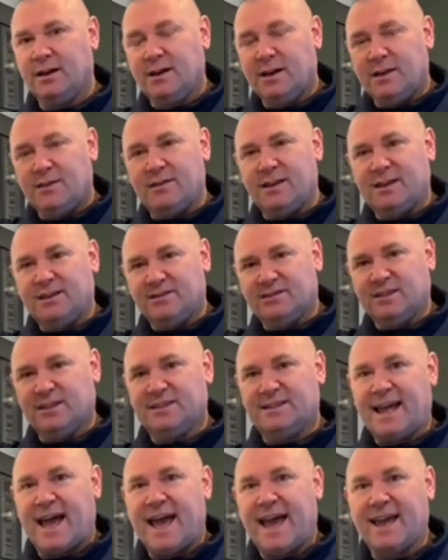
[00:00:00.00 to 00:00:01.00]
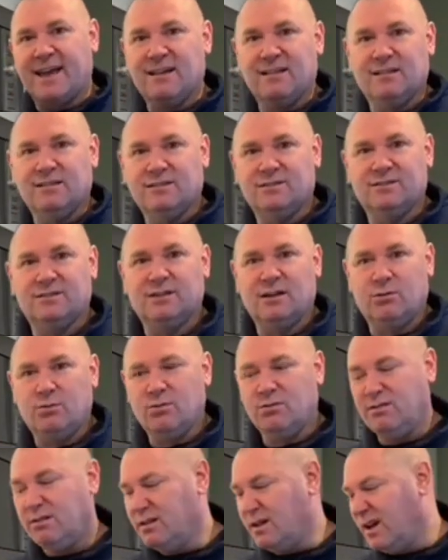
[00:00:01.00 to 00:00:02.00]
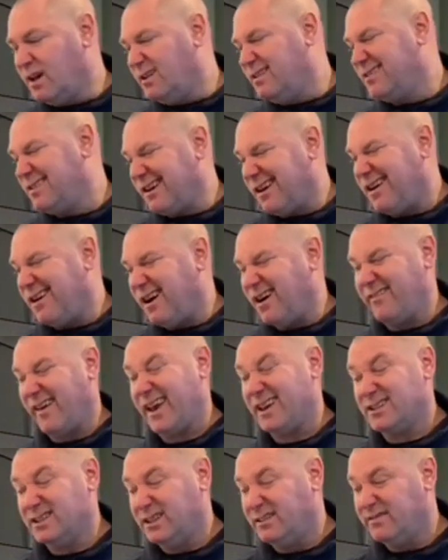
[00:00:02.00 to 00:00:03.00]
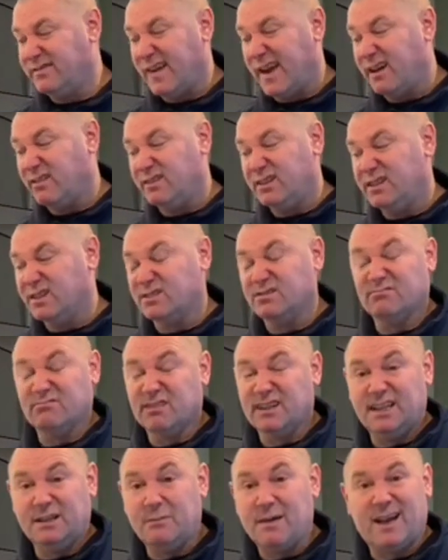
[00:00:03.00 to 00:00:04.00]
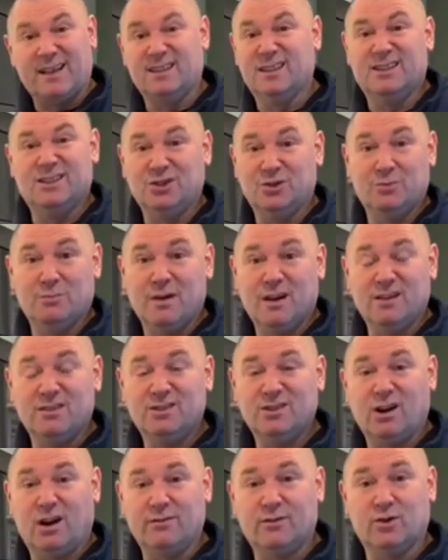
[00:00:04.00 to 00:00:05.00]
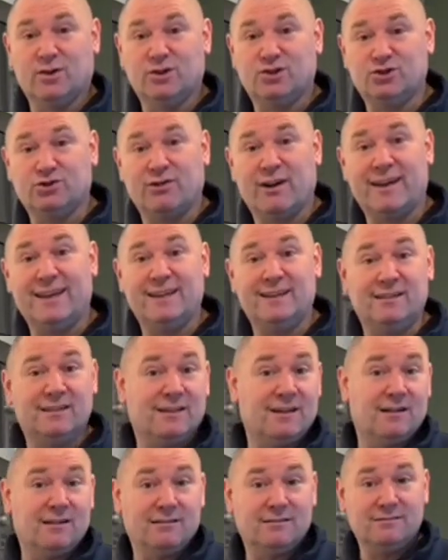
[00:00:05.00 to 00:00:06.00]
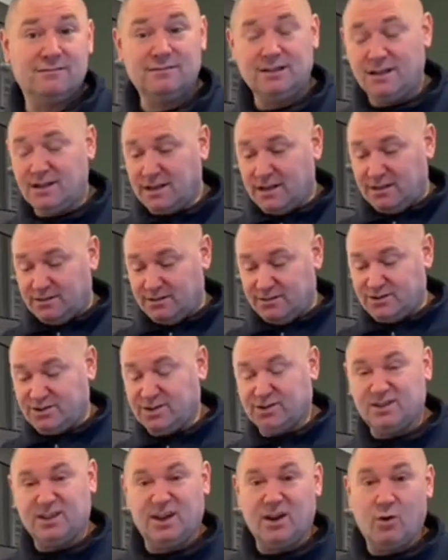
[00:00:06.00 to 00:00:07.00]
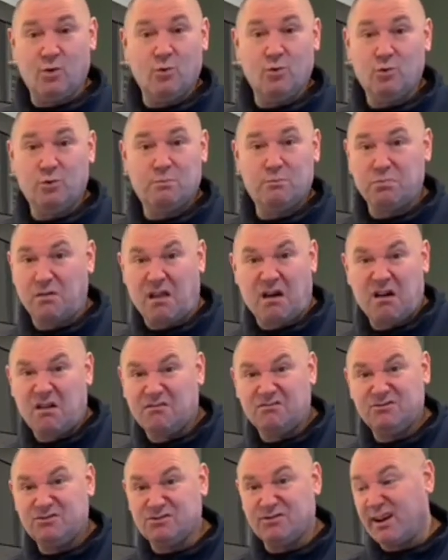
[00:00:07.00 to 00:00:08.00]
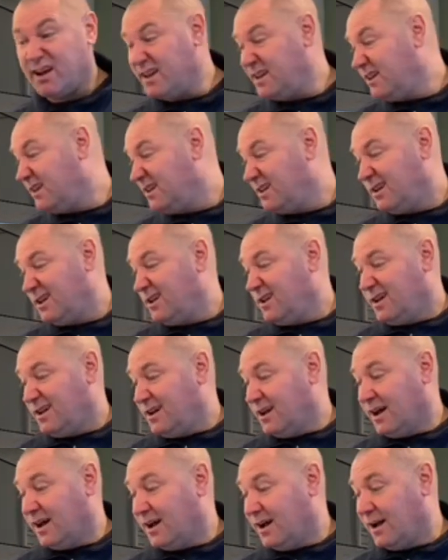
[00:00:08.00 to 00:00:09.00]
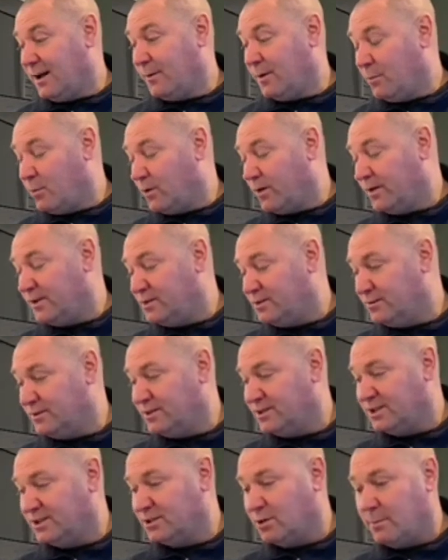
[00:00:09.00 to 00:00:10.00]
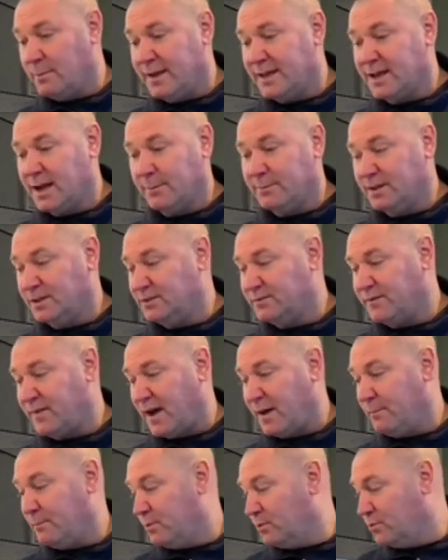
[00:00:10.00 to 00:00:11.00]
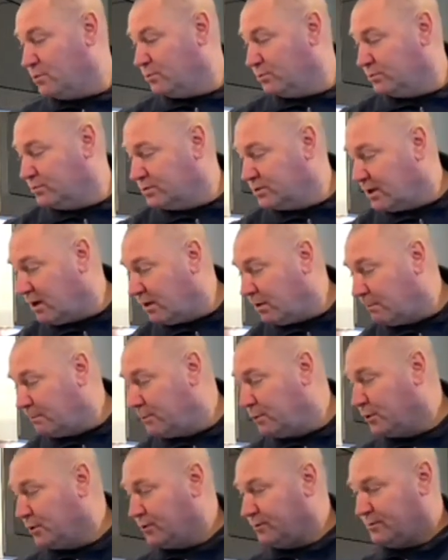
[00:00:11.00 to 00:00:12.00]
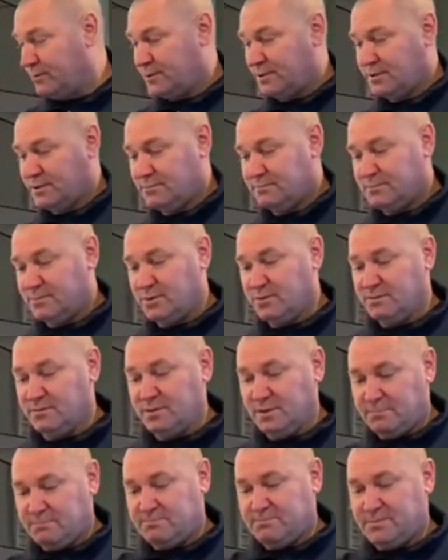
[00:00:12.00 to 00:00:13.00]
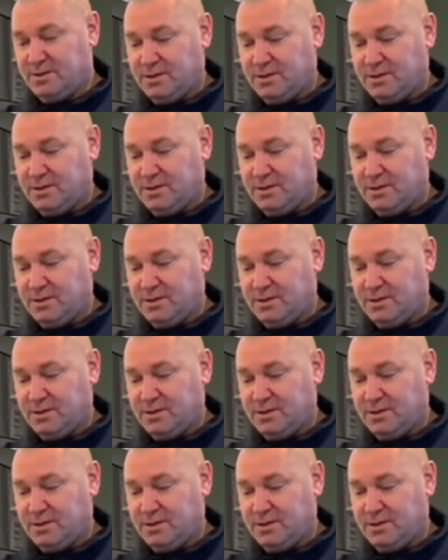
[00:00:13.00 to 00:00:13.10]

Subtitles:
things that dangle and so on, and I've actually found it doesn't really matter too much. I've got a tray in the garden that's just an old plant tray, and what I do is I'll make up these fat balls, I'll put the